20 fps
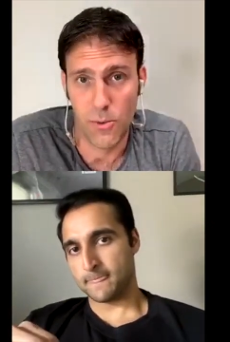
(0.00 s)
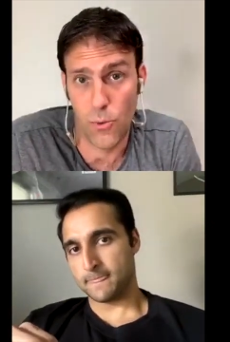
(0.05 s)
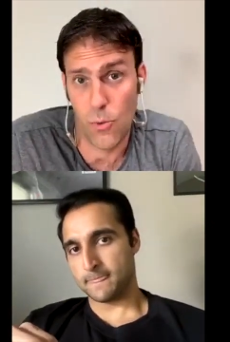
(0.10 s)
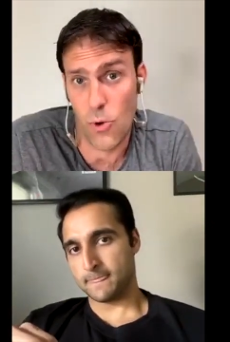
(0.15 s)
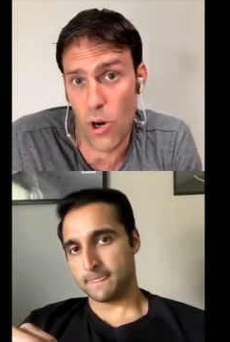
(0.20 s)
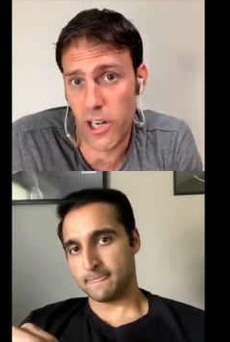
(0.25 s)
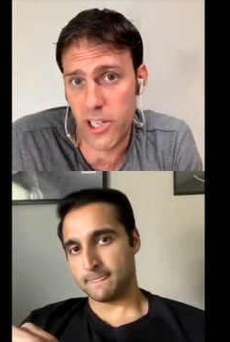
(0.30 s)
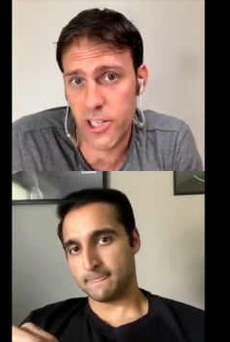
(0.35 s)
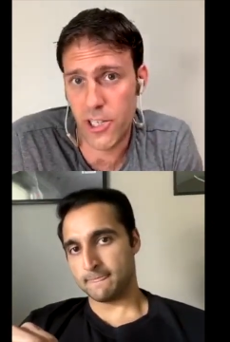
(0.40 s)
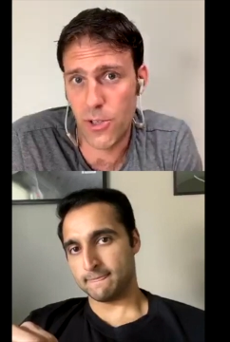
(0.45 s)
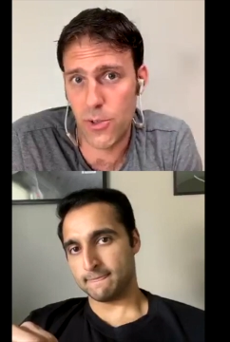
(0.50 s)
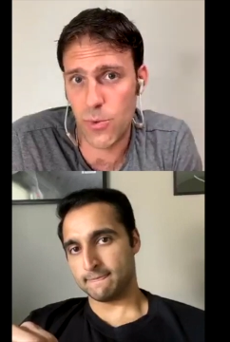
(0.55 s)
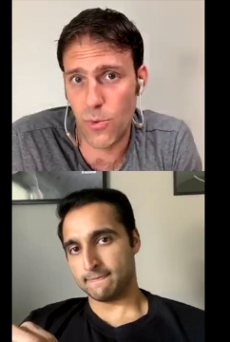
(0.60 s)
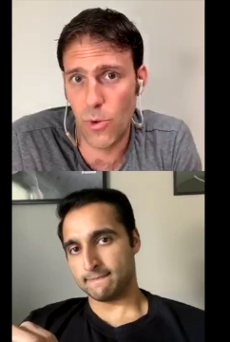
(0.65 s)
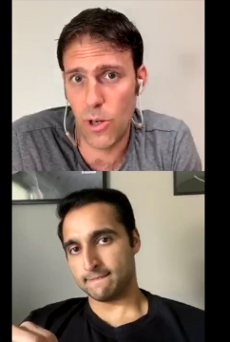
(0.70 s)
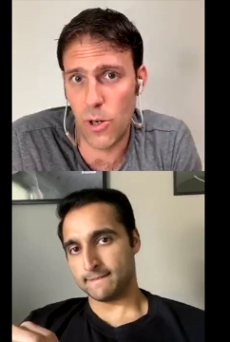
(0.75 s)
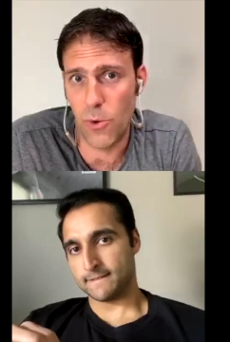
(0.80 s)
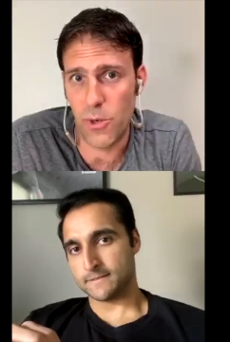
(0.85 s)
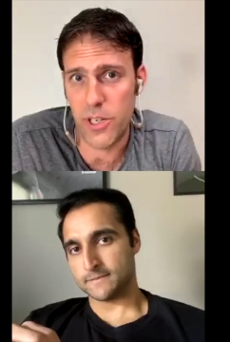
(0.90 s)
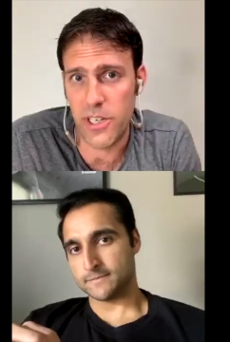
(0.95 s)
Speaker 1: watch
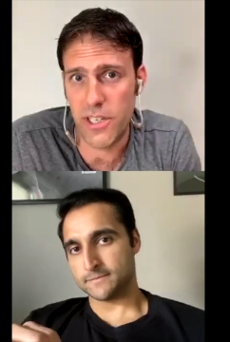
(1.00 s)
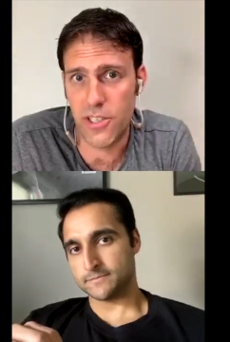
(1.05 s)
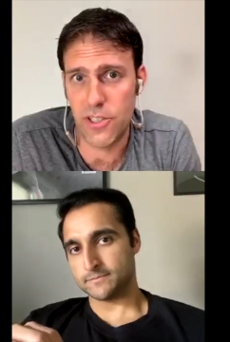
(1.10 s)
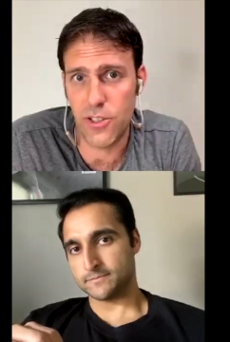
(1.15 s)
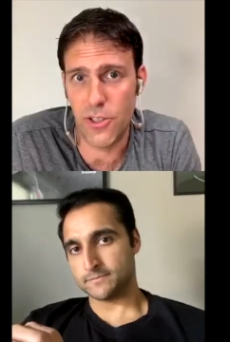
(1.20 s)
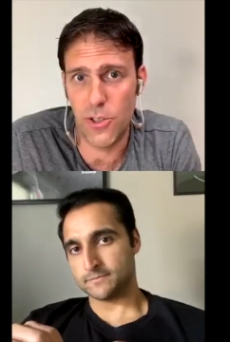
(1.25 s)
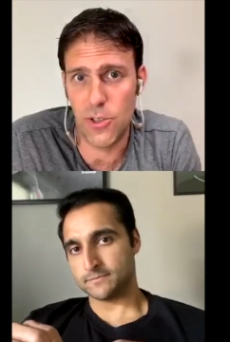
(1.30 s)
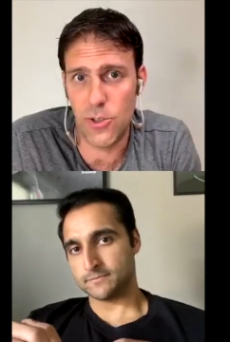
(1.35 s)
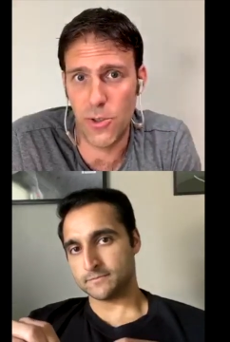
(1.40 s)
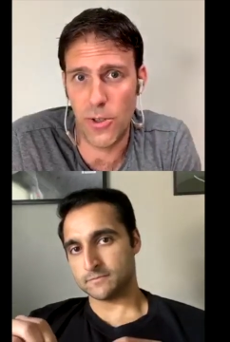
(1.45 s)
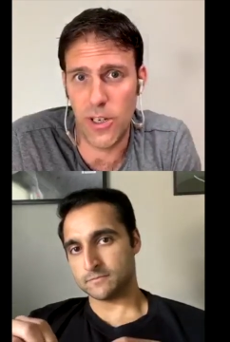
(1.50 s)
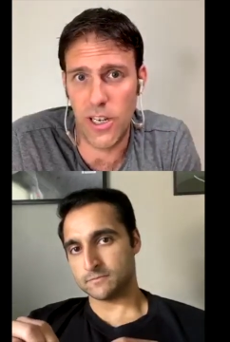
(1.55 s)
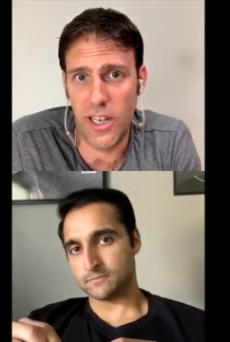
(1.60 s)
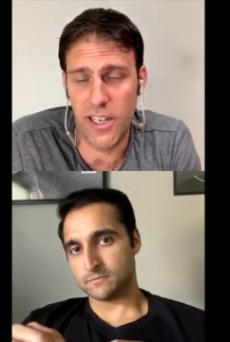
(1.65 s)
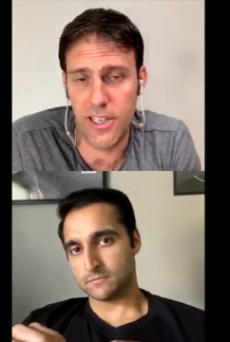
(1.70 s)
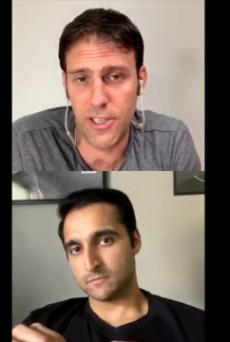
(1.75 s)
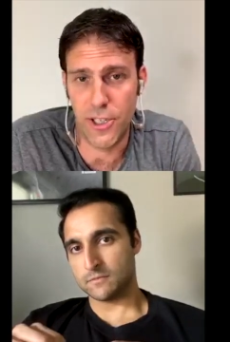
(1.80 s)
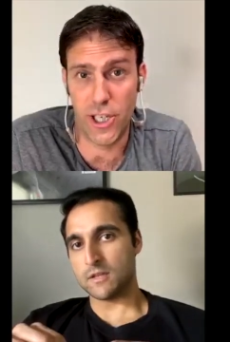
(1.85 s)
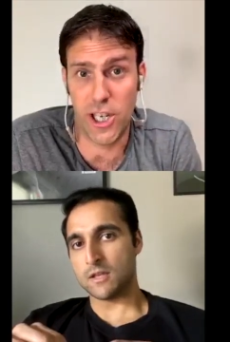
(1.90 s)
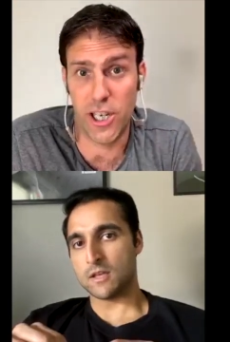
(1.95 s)
what we do
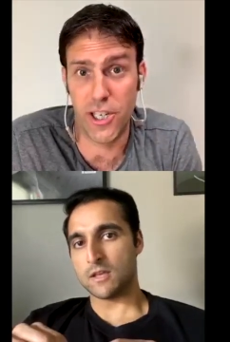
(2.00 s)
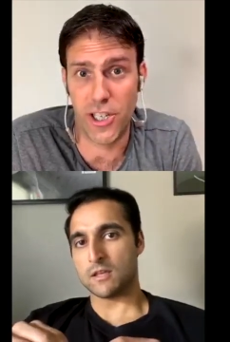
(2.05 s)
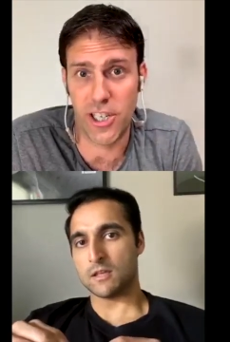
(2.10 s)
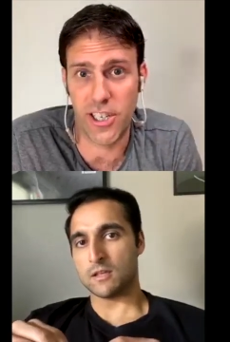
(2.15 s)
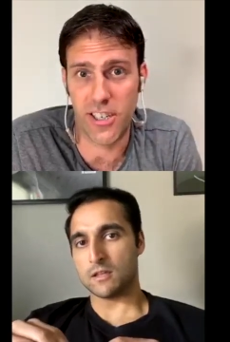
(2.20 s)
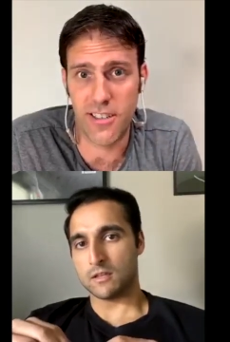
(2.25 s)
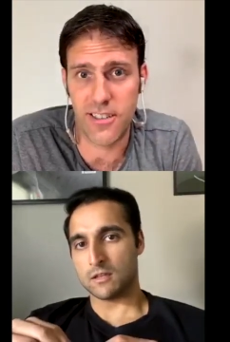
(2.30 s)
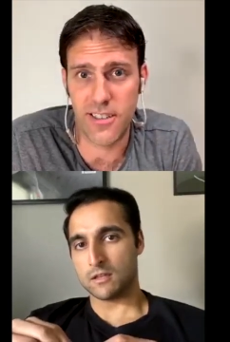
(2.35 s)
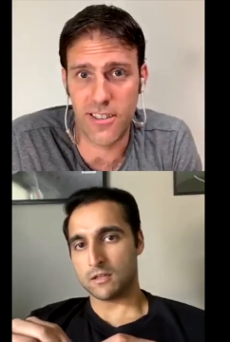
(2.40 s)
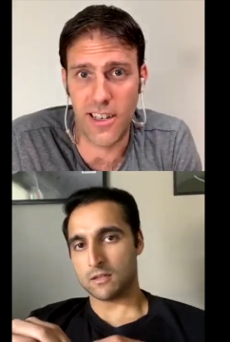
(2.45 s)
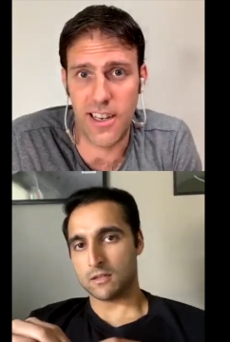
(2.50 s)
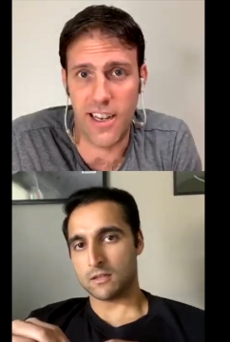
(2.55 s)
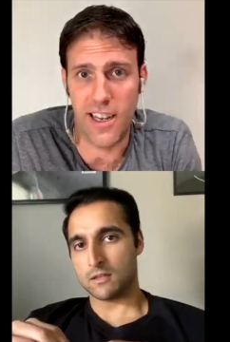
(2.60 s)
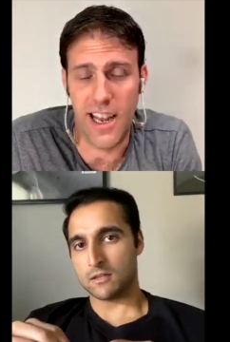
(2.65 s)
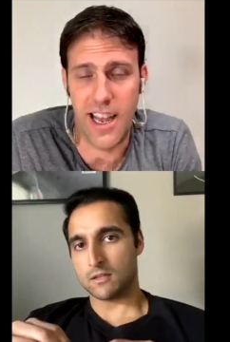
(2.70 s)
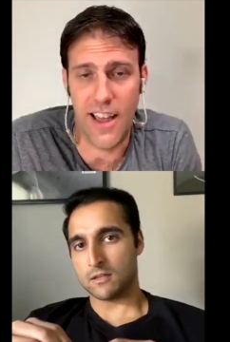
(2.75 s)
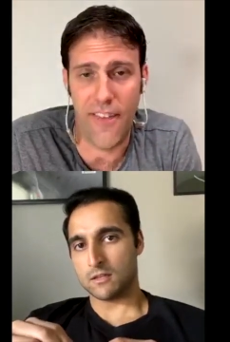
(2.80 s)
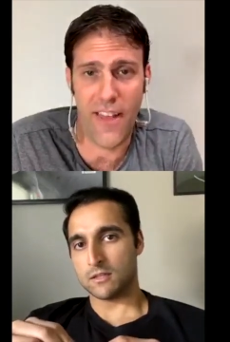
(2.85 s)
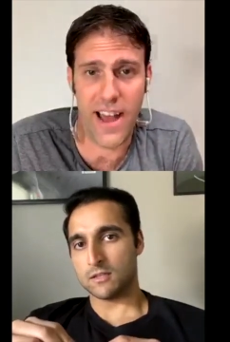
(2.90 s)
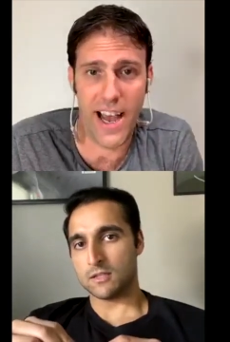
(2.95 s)
and judge us
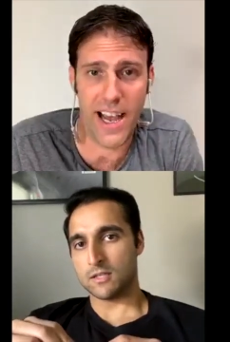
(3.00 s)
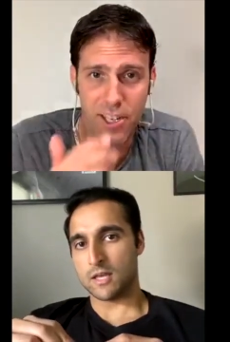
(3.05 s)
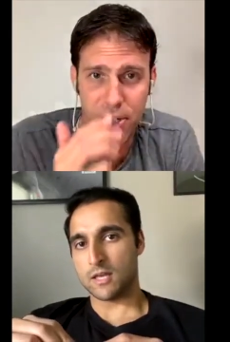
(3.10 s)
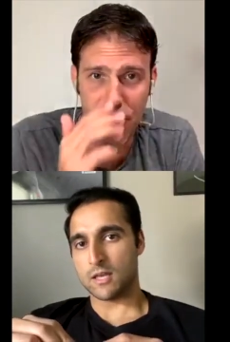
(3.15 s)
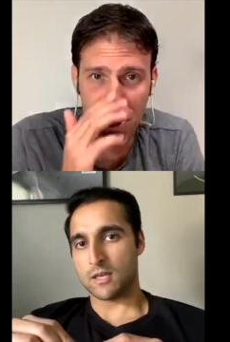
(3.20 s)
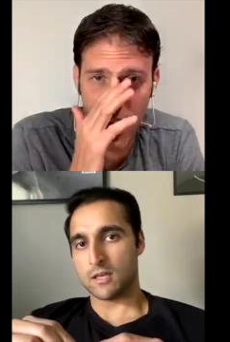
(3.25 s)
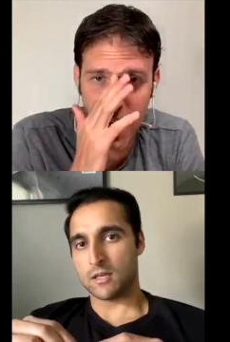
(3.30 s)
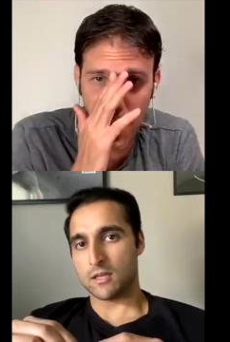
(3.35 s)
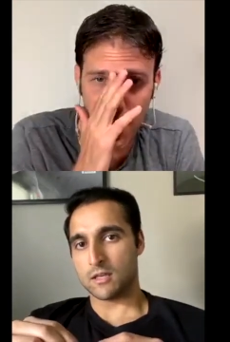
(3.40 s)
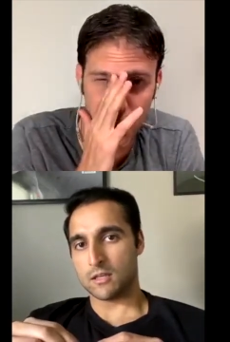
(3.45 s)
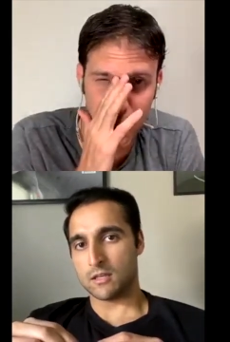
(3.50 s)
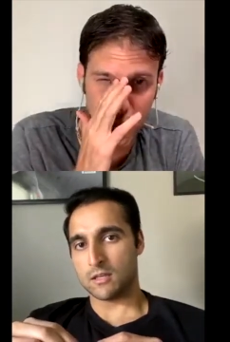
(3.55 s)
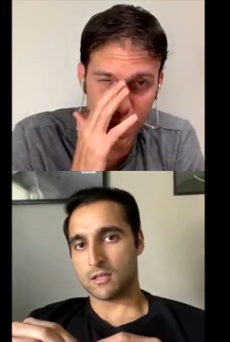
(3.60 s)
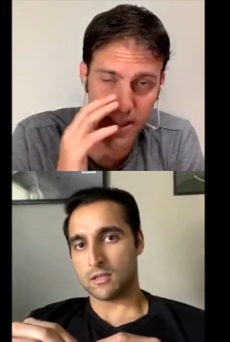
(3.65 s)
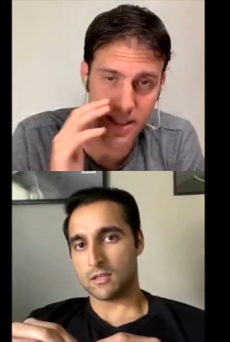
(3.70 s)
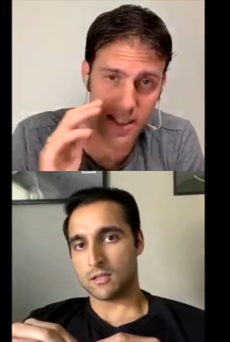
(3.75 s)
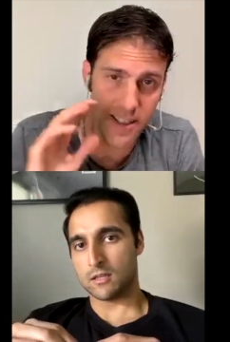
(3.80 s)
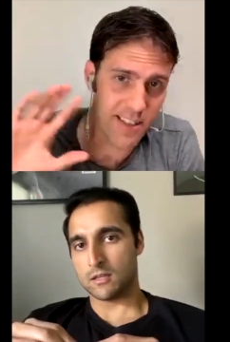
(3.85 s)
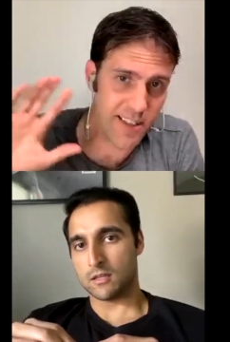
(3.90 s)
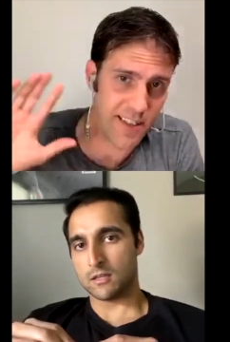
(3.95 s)
and that
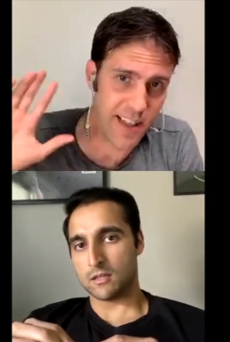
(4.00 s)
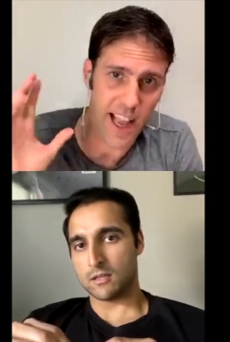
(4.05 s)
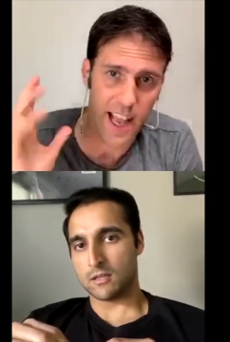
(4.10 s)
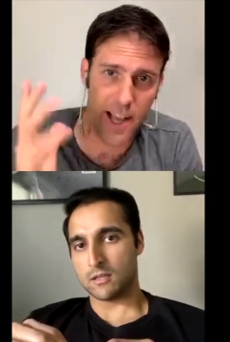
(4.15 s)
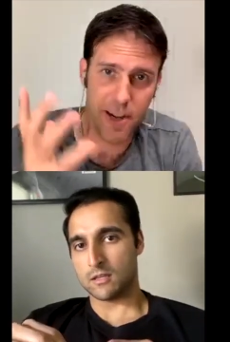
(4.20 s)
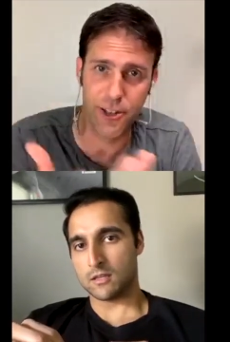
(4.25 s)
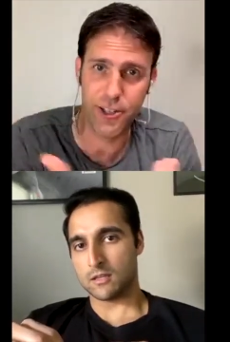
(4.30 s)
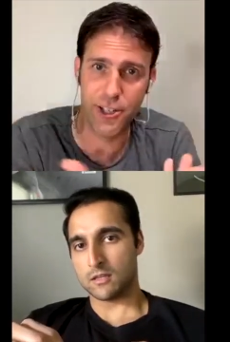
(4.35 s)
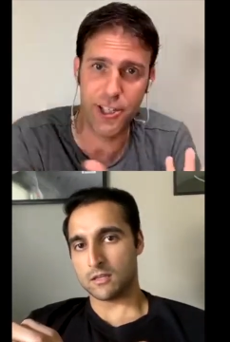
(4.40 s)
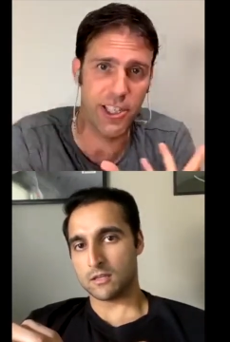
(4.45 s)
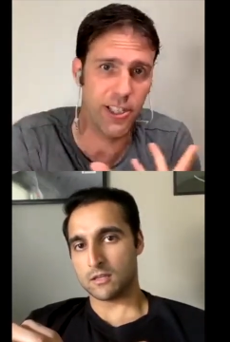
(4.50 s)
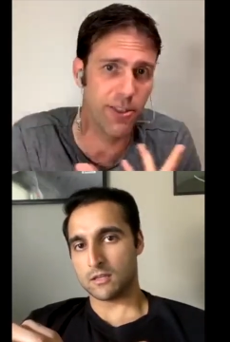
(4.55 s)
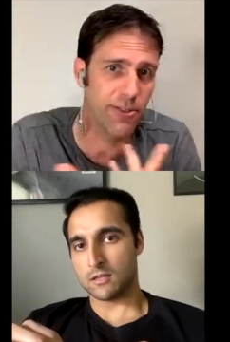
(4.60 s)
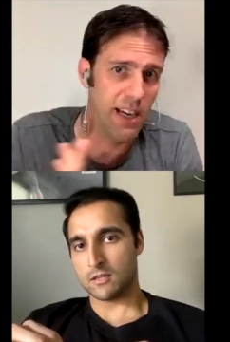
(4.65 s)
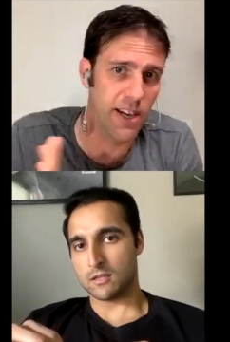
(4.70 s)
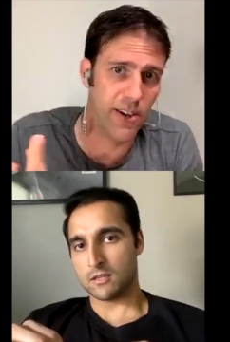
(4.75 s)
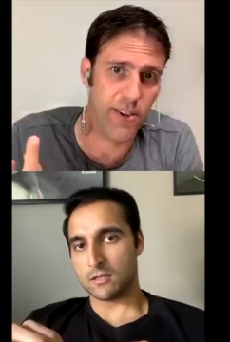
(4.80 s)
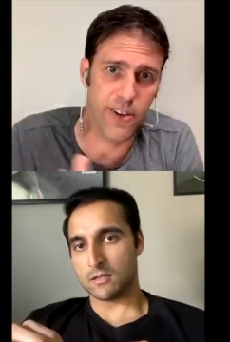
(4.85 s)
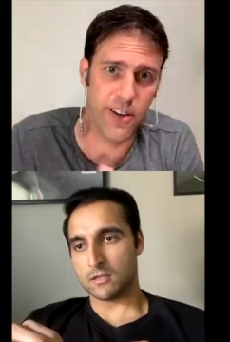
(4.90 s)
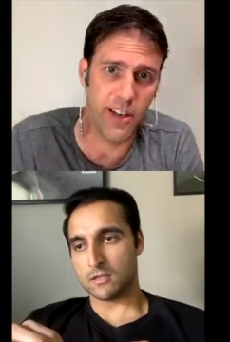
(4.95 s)
changes the energy
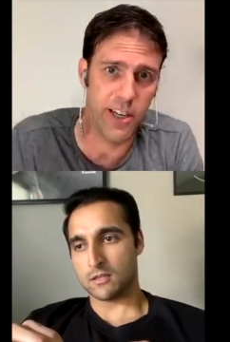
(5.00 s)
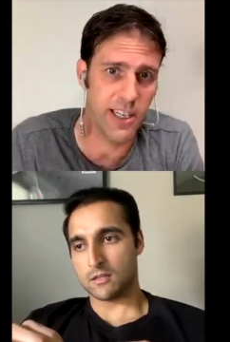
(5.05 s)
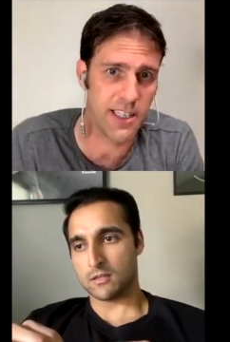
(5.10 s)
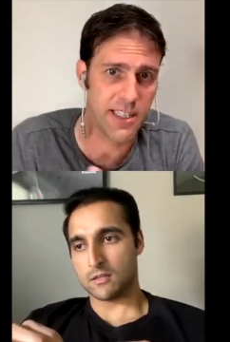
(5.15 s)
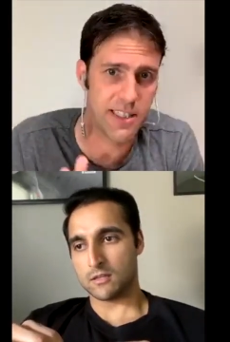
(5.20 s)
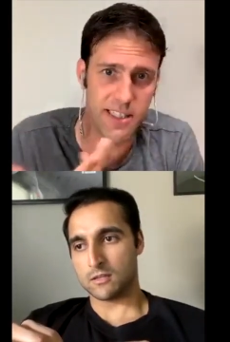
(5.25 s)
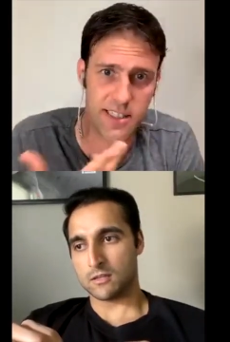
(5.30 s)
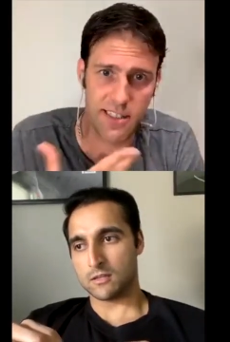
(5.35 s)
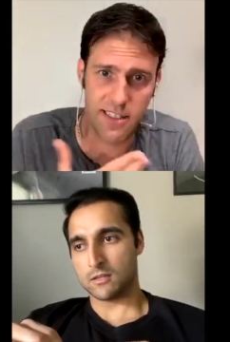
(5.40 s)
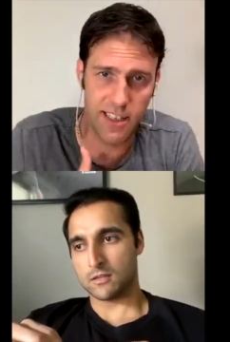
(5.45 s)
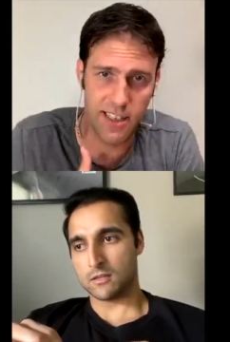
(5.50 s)
around us